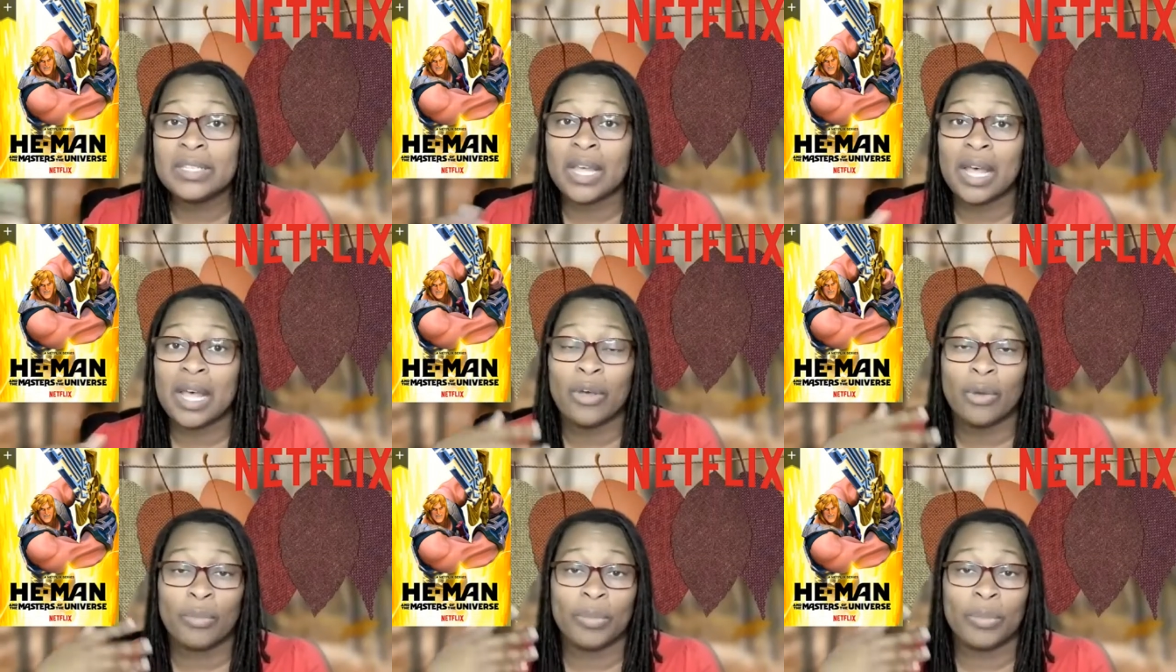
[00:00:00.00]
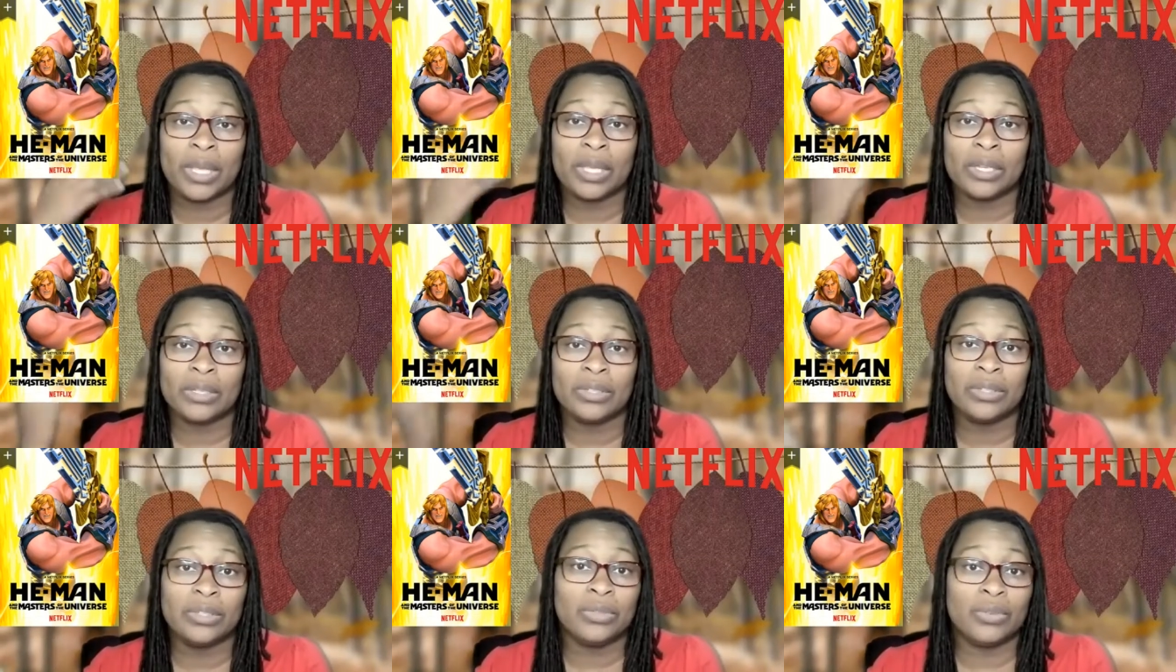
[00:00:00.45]
I hope they
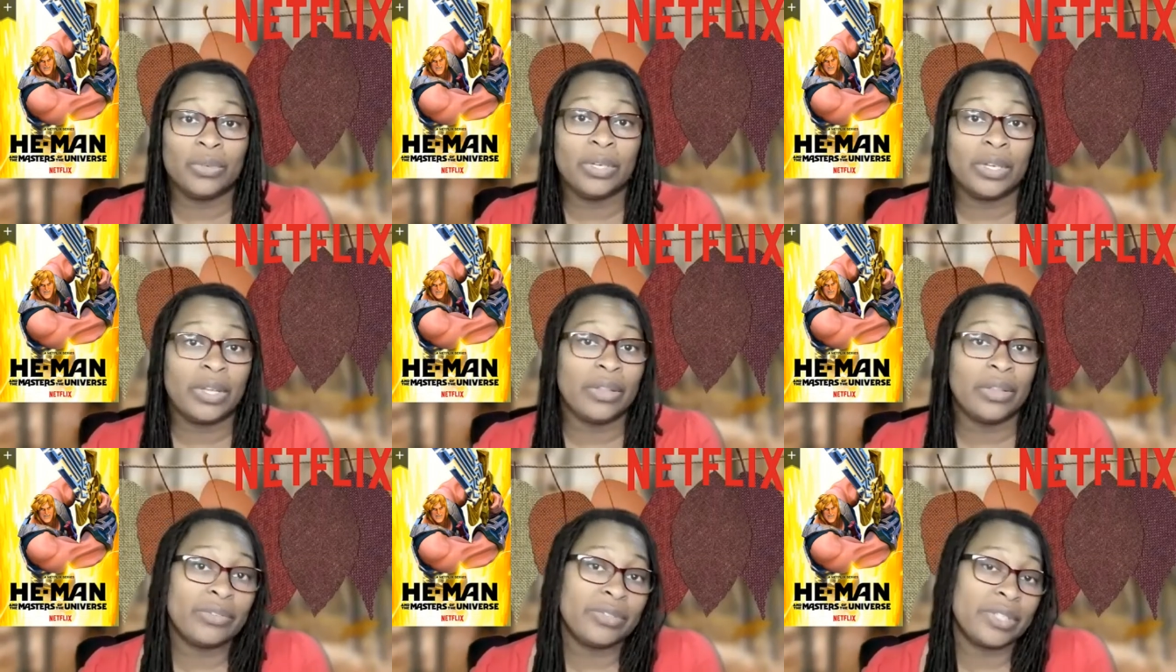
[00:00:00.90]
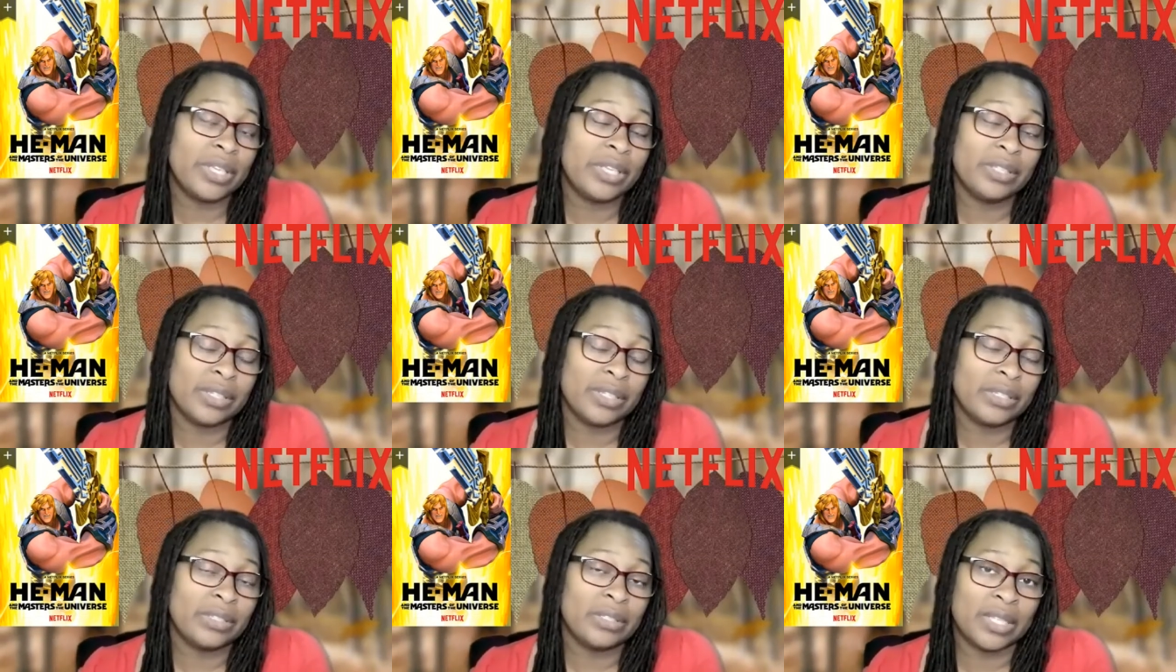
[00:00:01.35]
get to do another
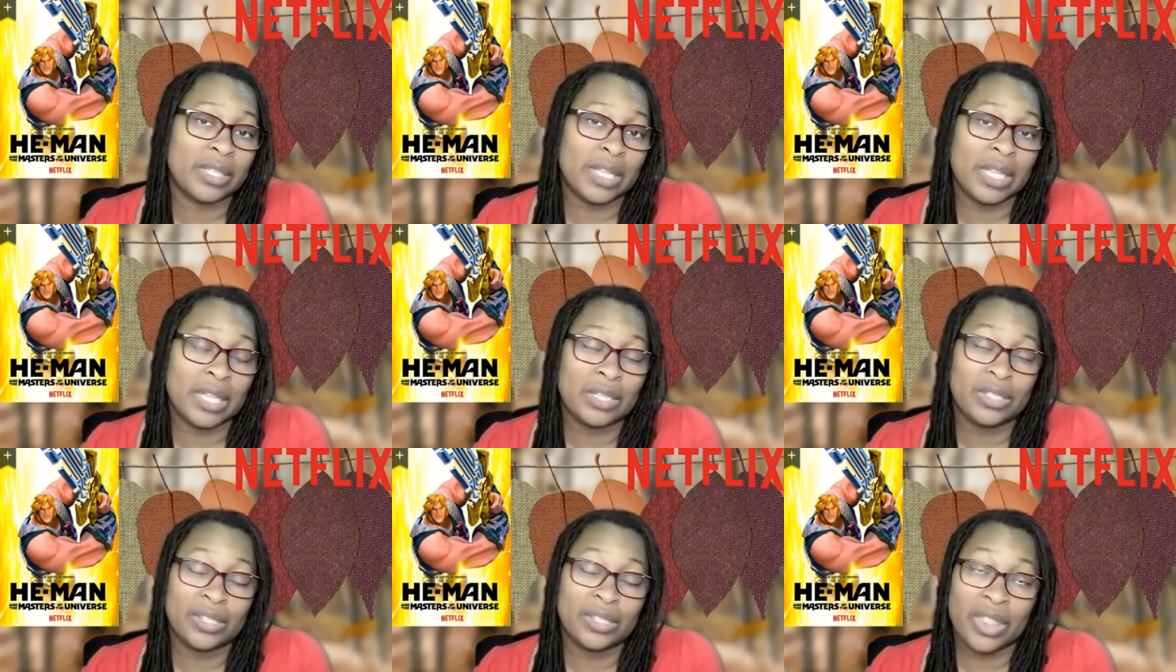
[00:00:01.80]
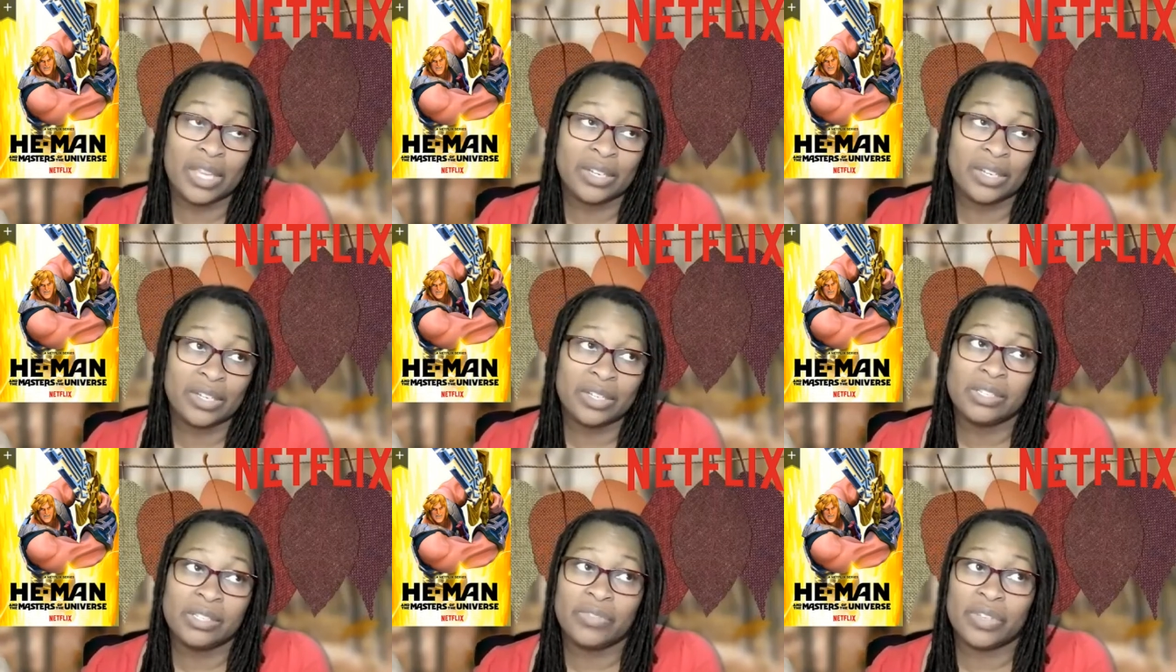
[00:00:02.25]
season. They, they
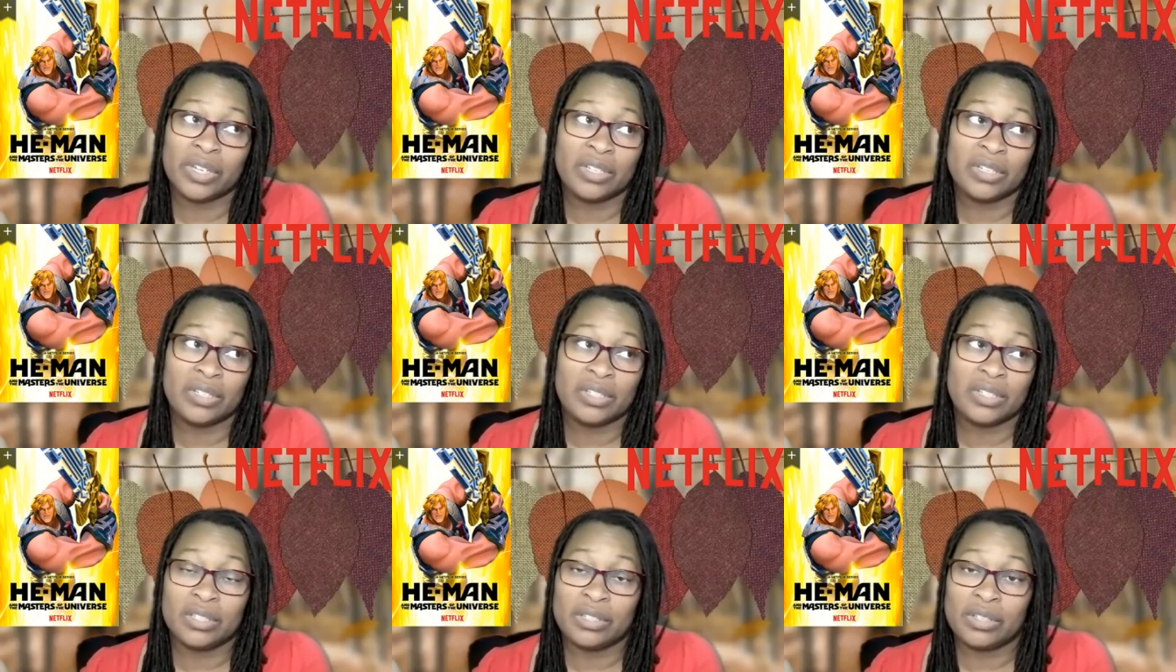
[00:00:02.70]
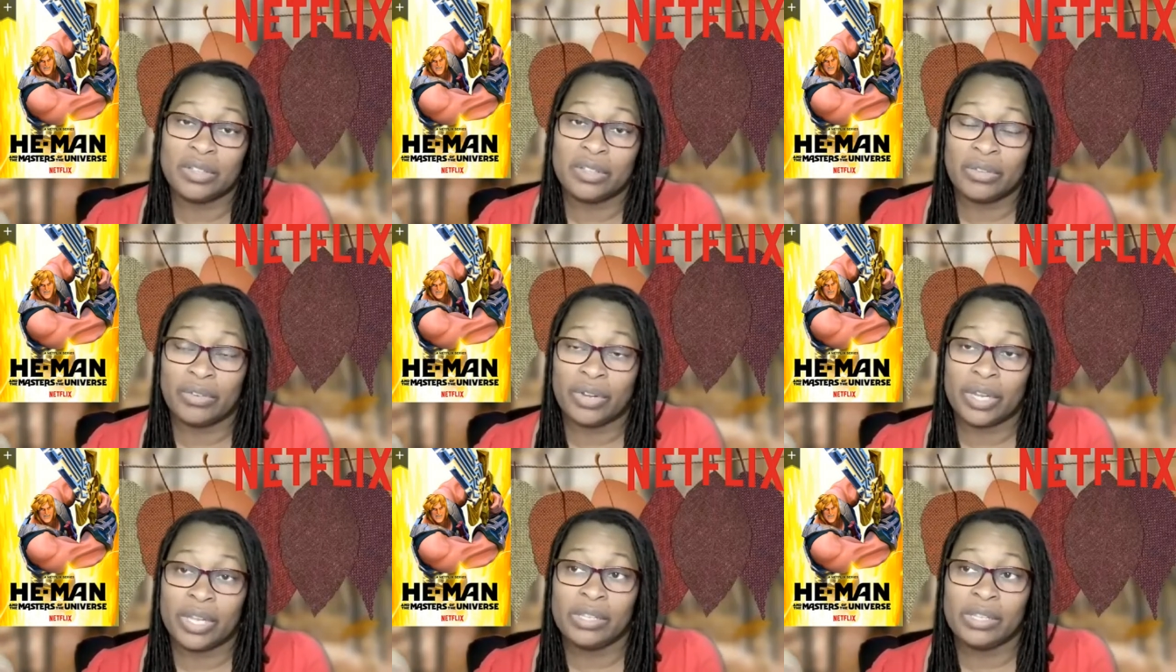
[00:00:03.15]
just finished season
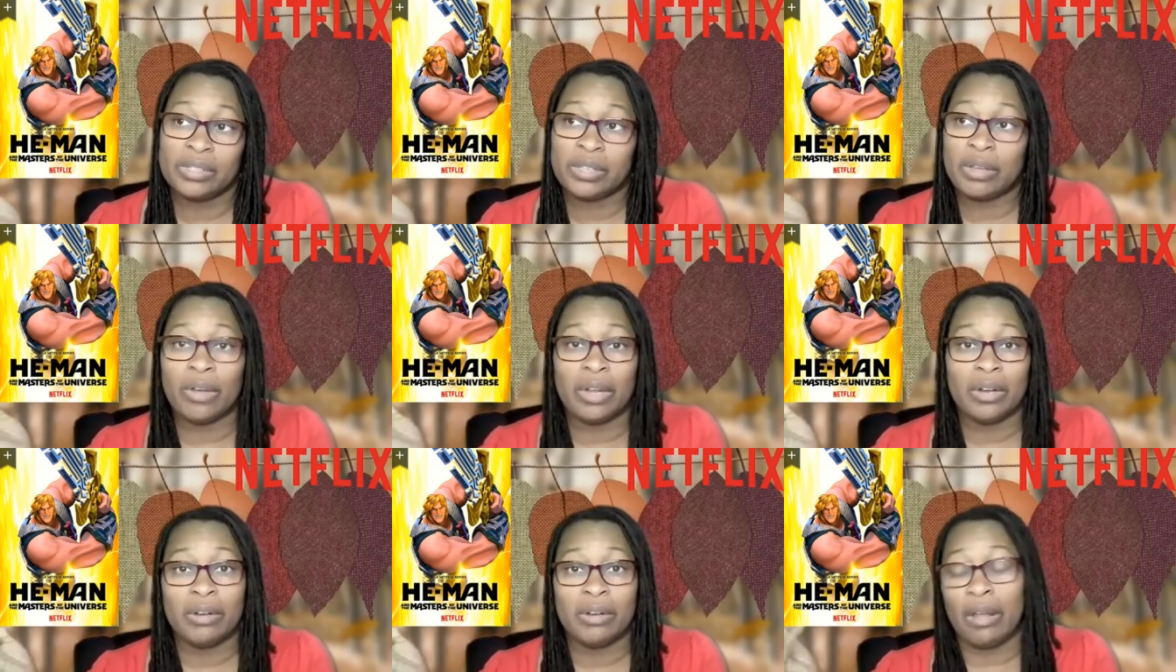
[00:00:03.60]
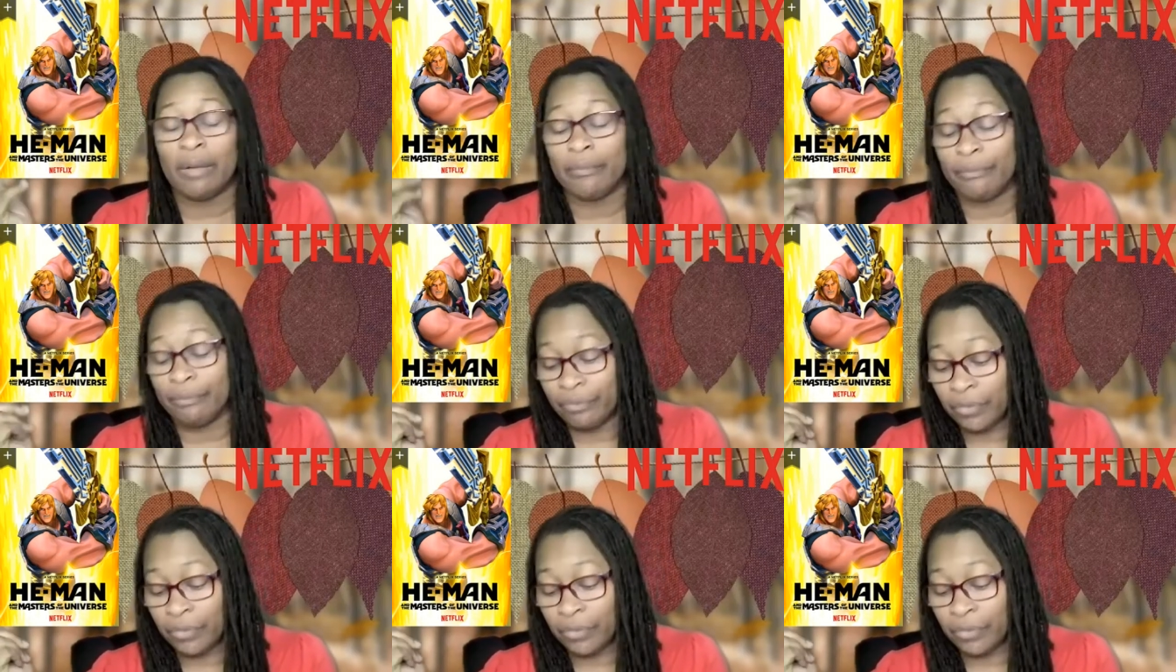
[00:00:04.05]
three, so I don't know.